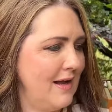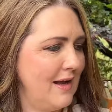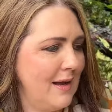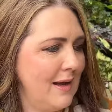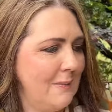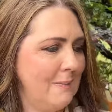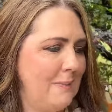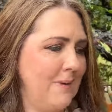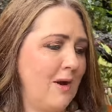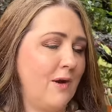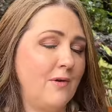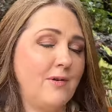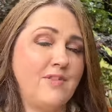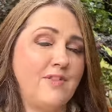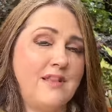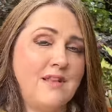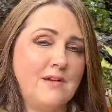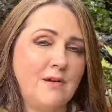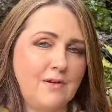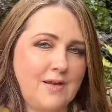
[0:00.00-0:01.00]
But I
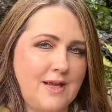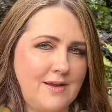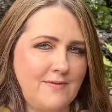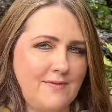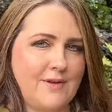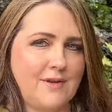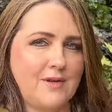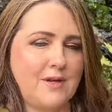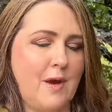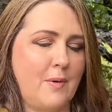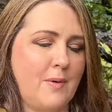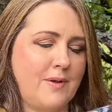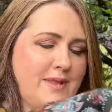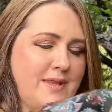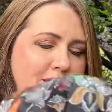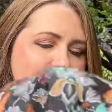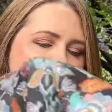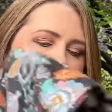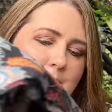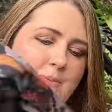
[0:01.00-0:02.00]
think I'll give it a go in
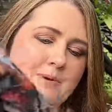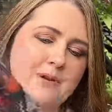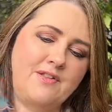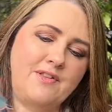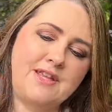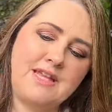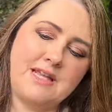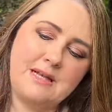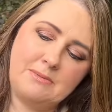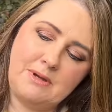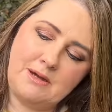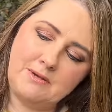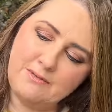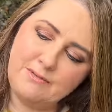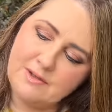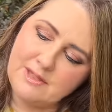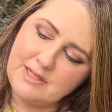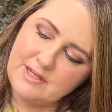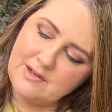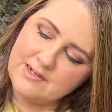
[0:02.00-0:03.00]
that fabric. I think it'll be a
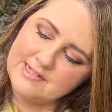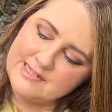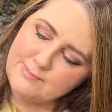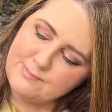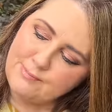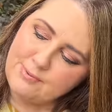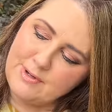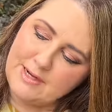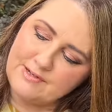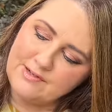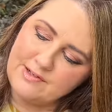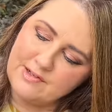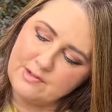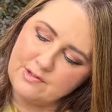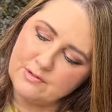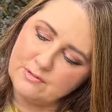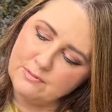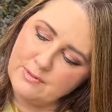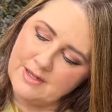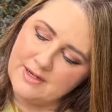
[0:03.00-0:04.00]
really nice
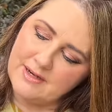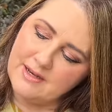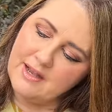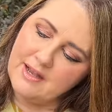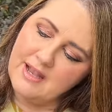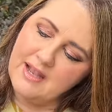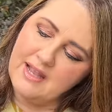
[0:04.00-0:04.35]
practical one.